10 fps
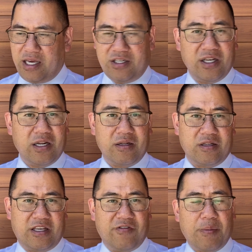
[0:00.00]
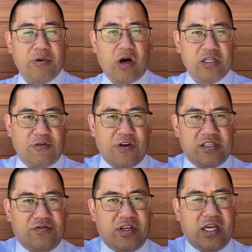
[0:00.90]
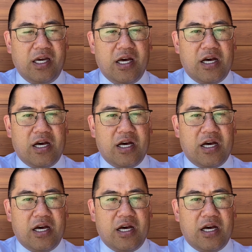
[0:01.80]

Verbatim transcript: They didn't give up a lot defensively.